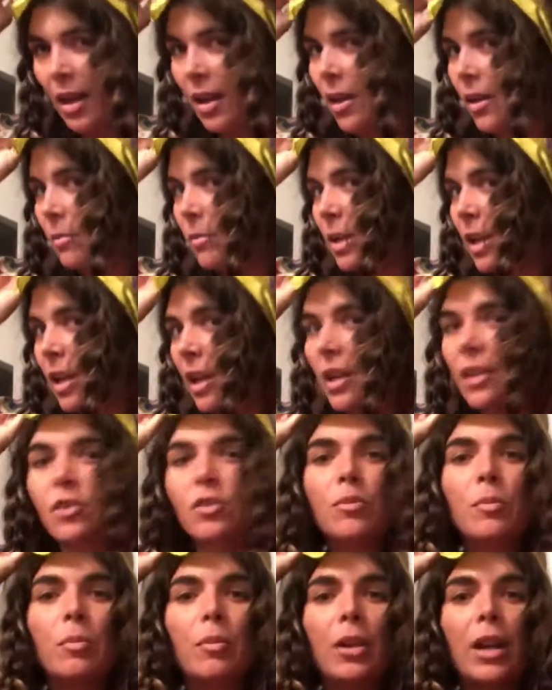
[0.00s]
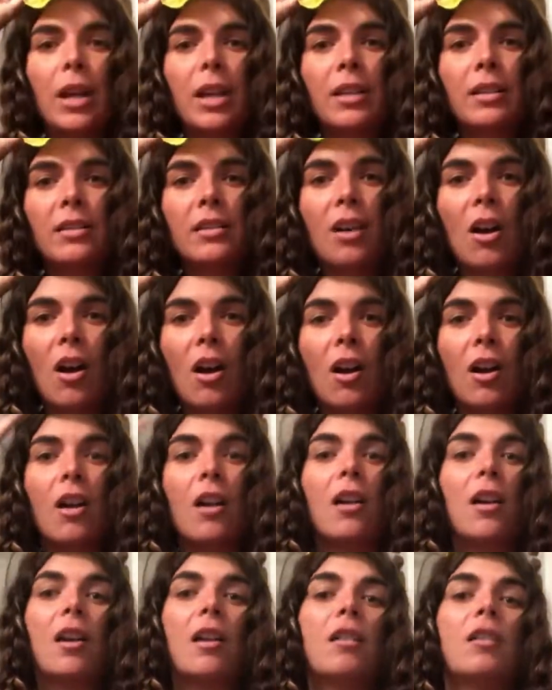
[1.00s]
because your braids
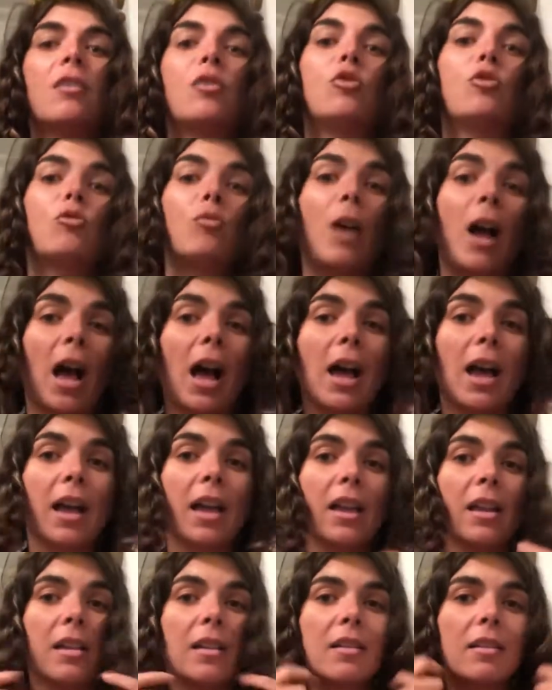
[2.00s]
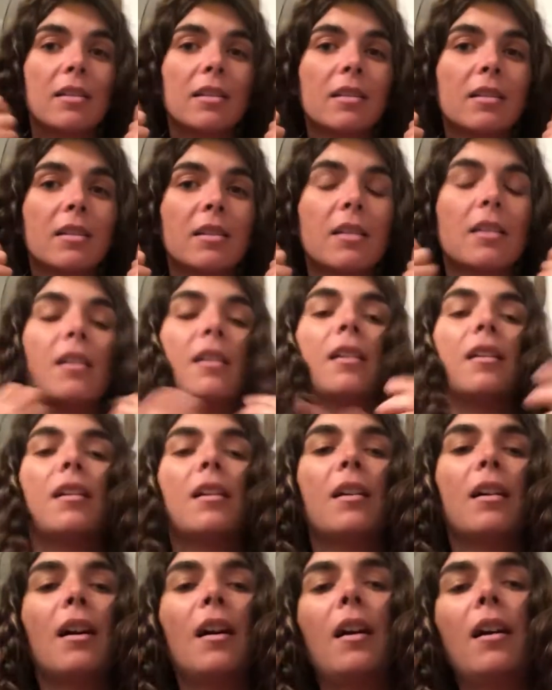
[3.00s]
are dry,
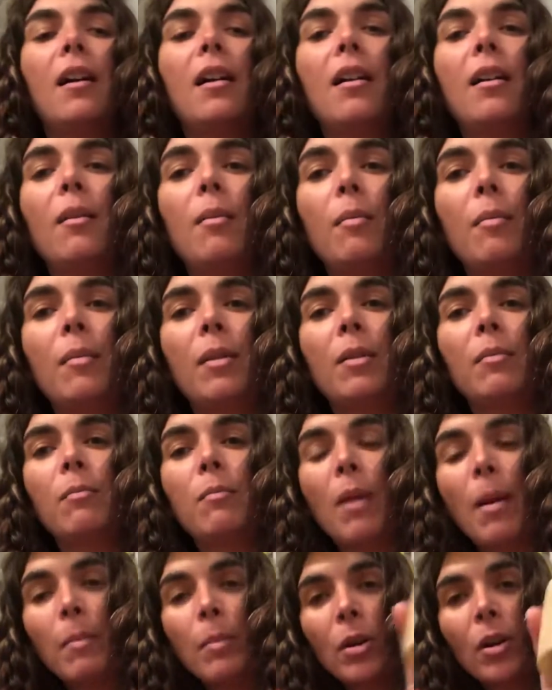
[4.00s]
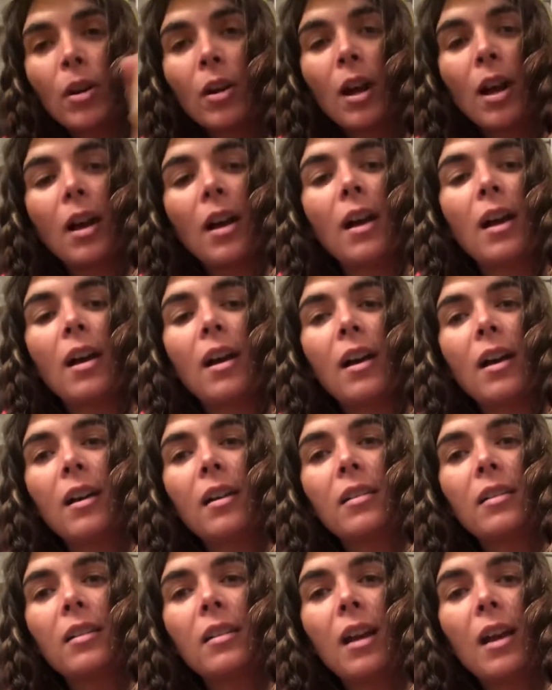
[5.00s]
remember,
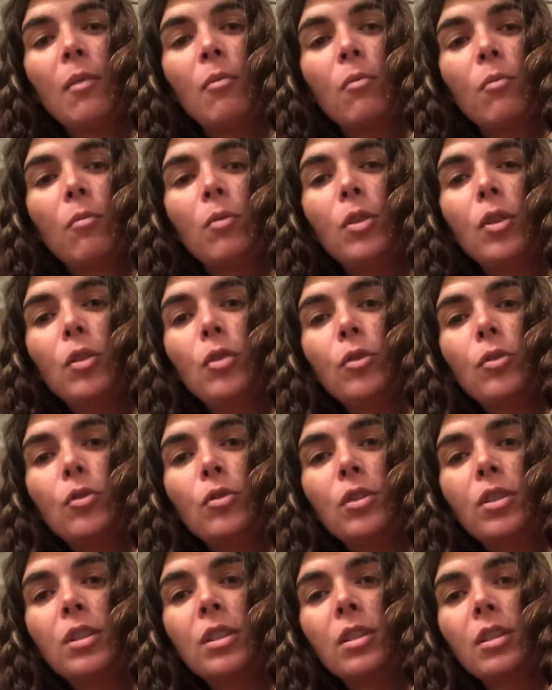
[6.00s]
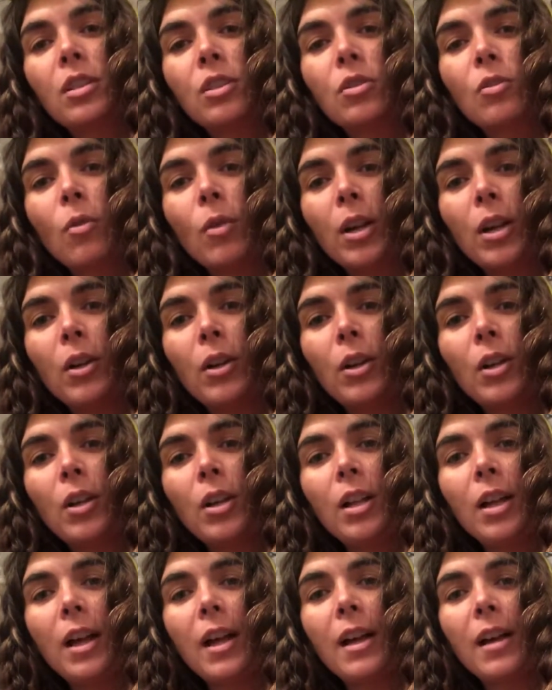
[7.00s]
I used the
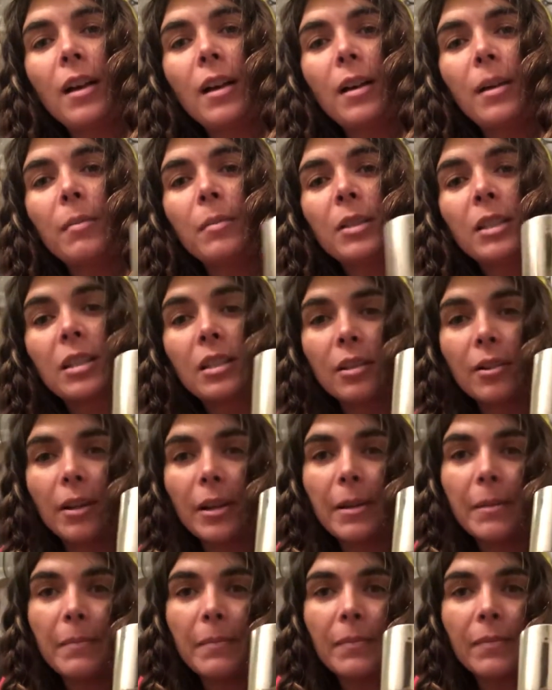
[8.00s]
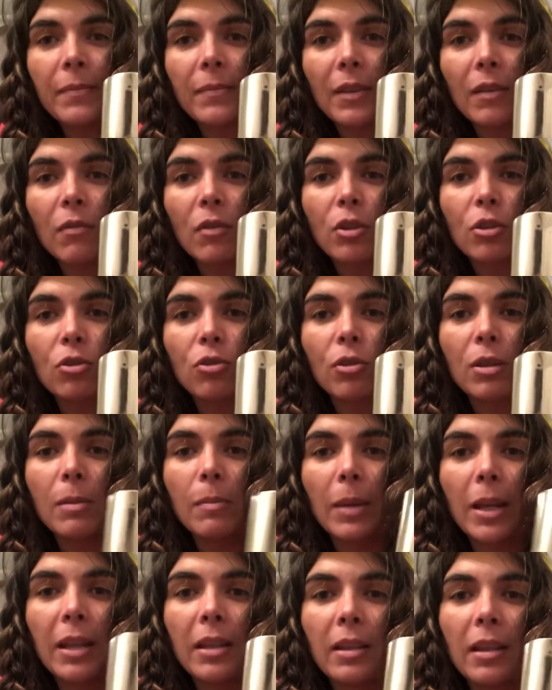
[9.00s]
soil serum for a
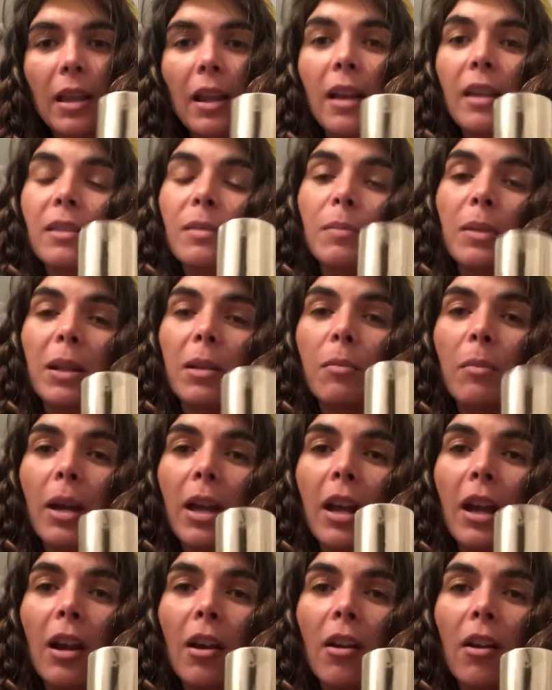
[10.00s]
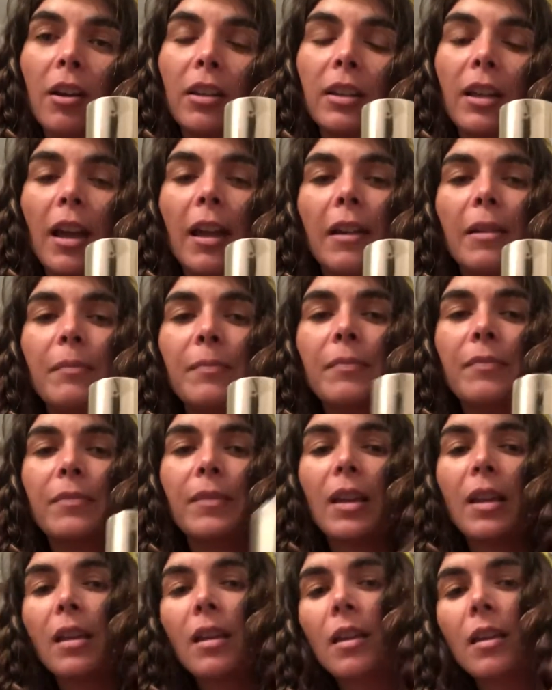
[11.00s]
treatment that has been in my hair all day,
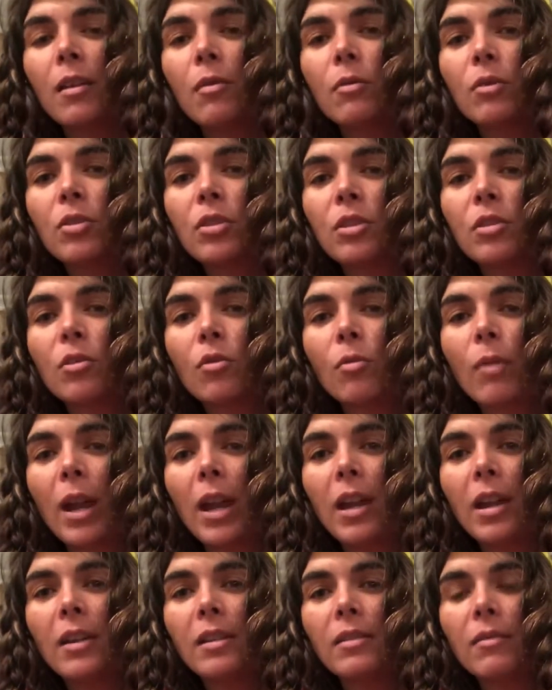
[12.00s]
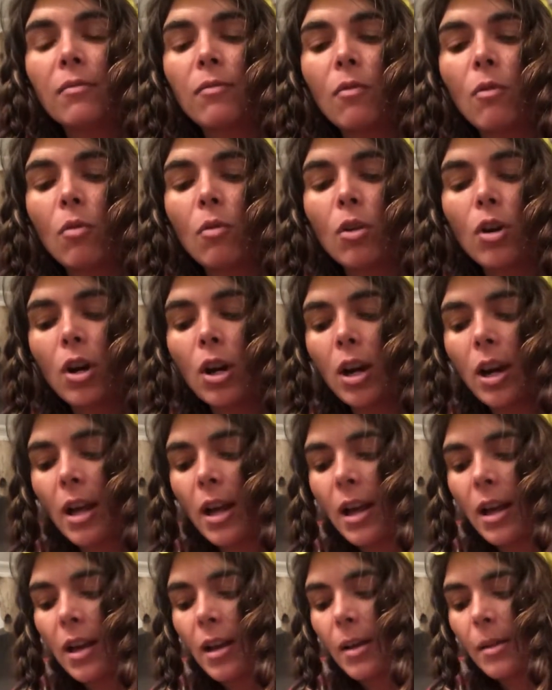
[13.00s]
which is great for
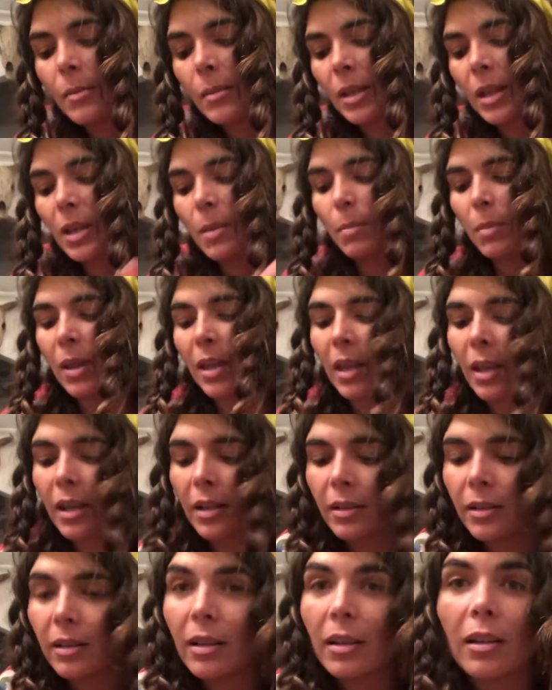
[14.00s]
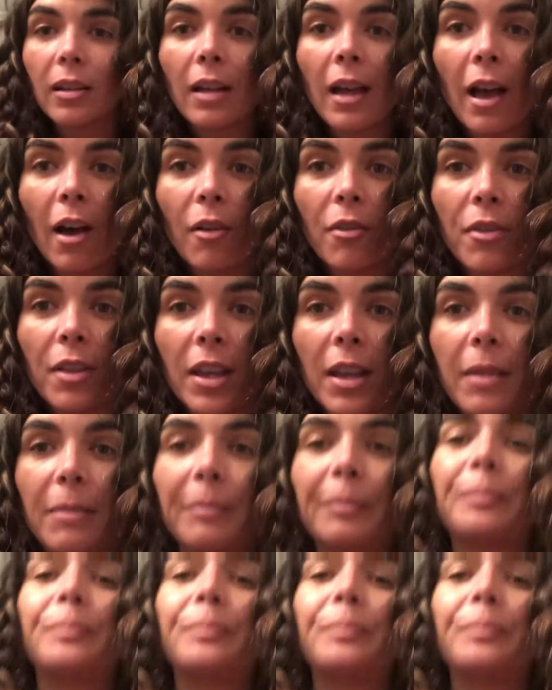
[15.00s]
keeping it healthy.